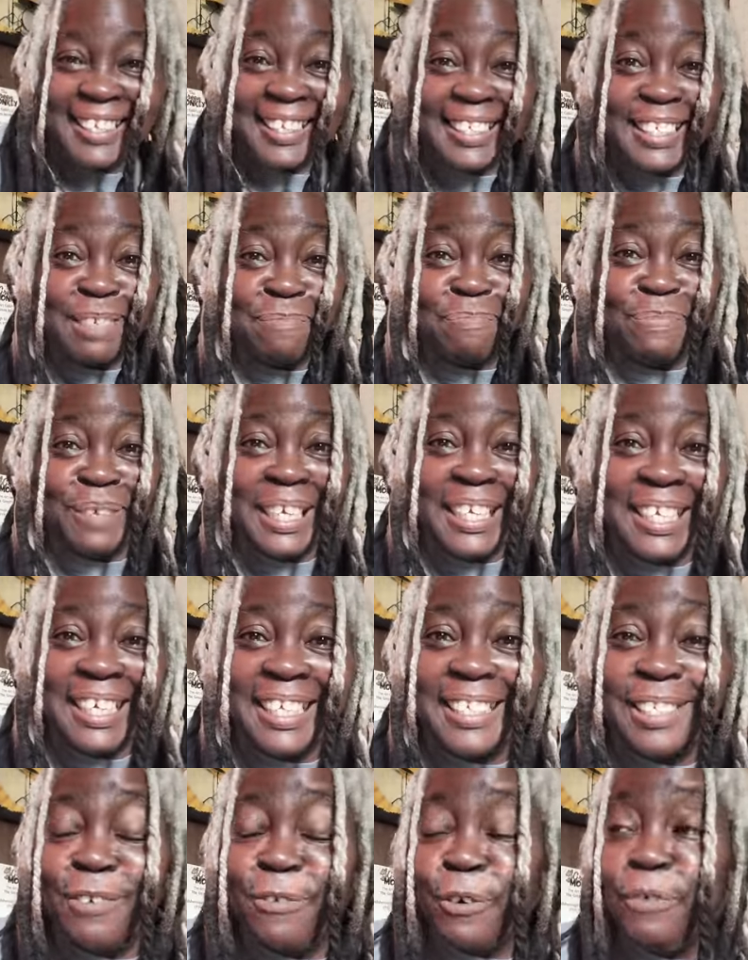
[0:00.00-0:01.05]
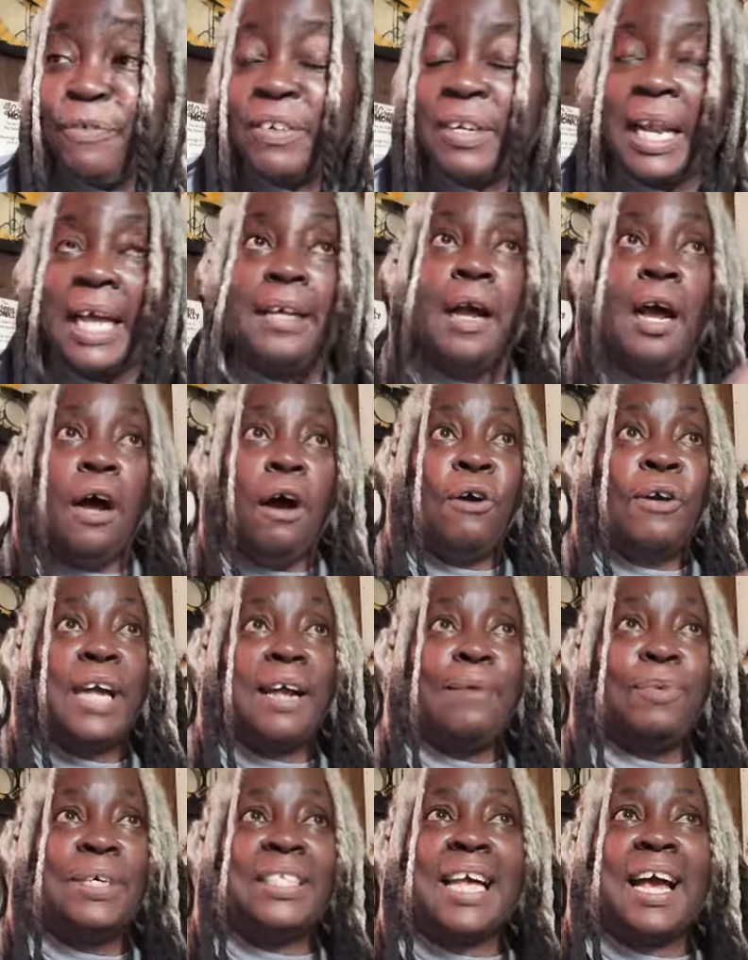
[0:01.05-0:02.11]
This beat is grooving like. Okay,
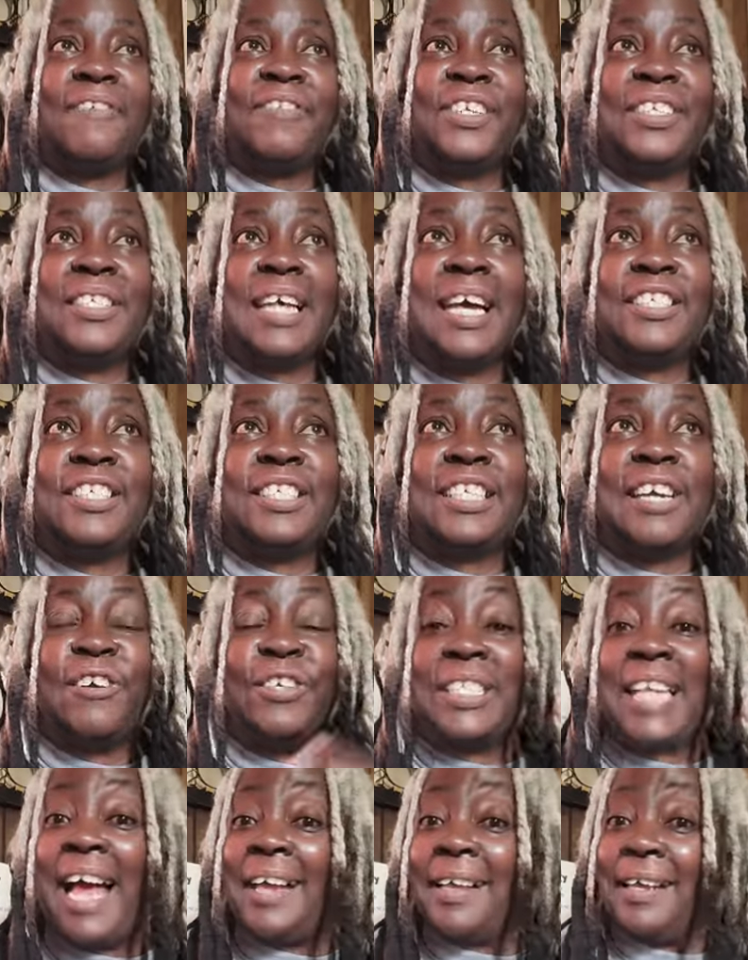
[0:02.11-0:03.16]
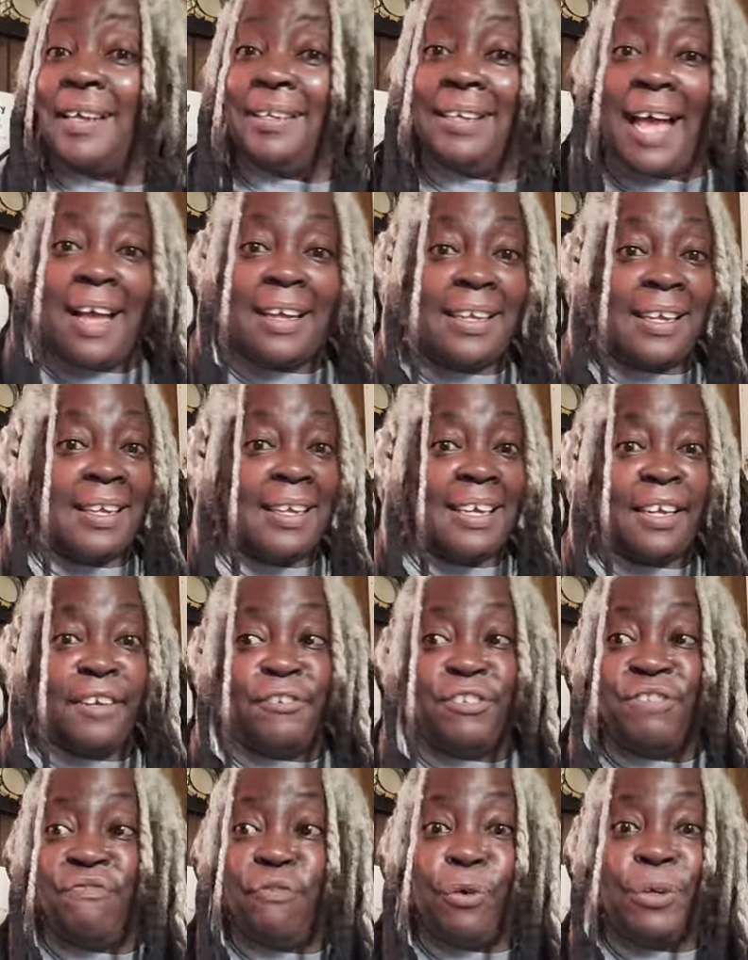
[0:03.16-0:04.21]
what's after Sagittarius? I get I get
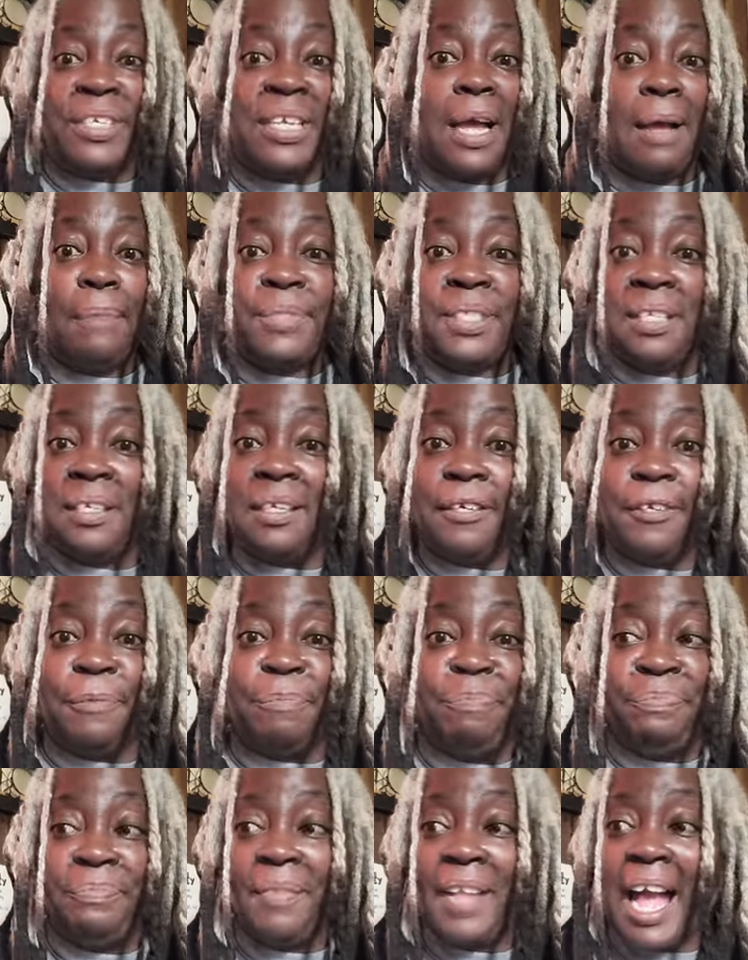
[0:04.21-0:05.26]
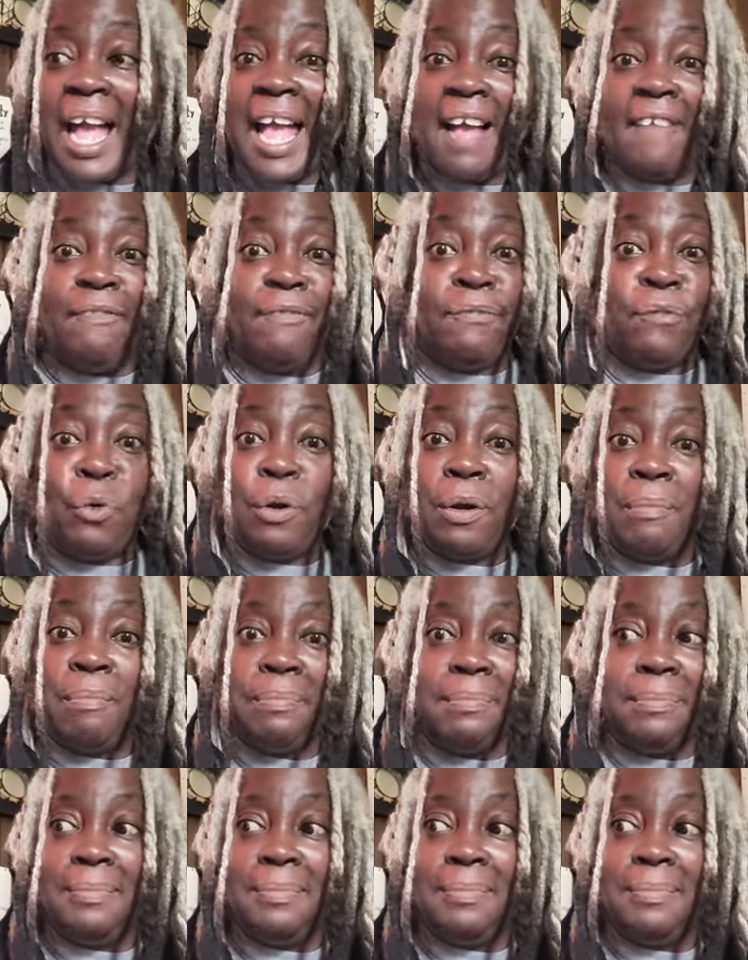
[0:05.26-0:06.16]
gifts four times a year. I have four.